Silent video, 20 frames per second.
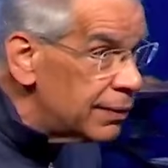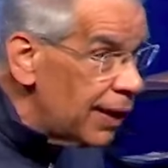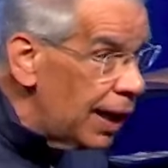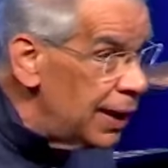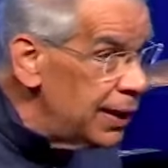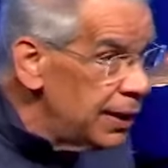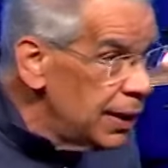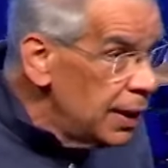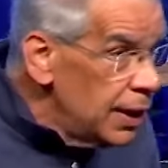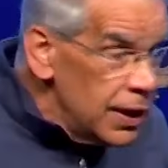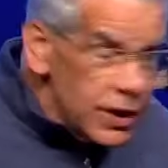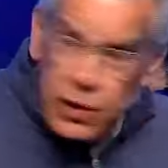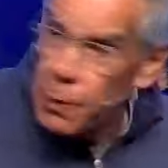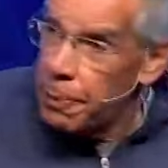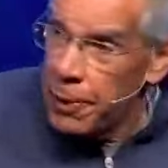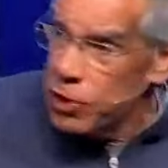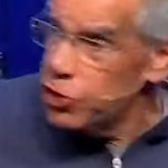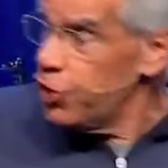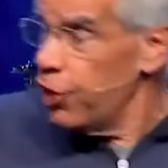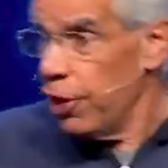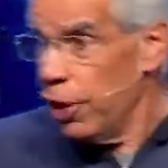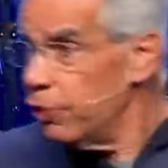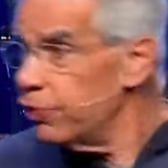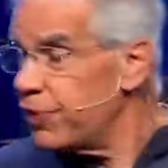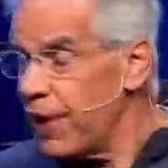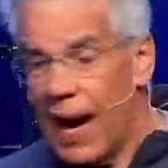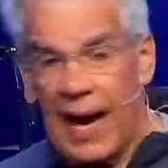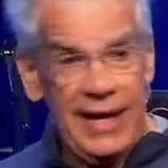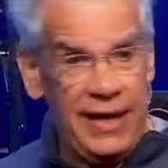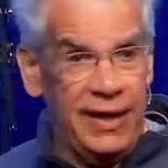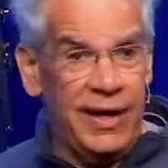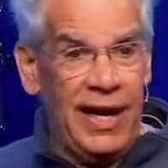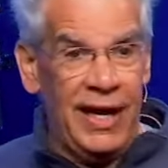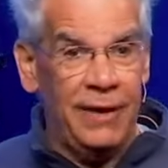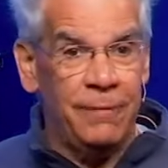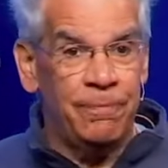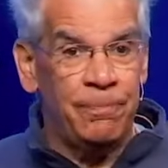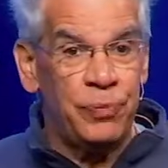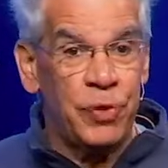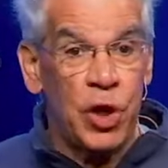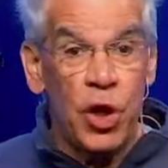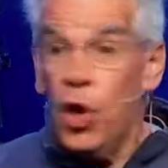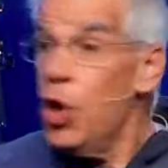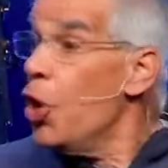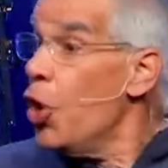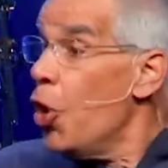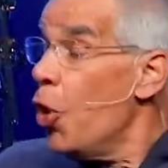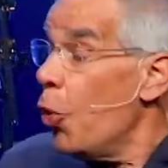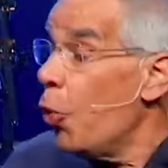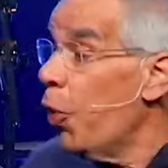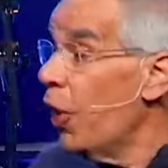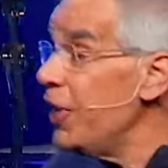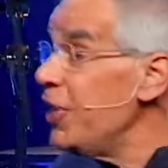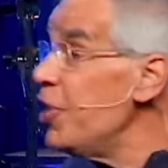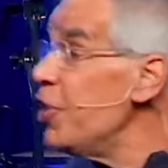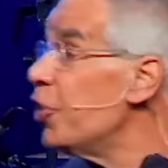right? Suppose you don't die tonight. What are you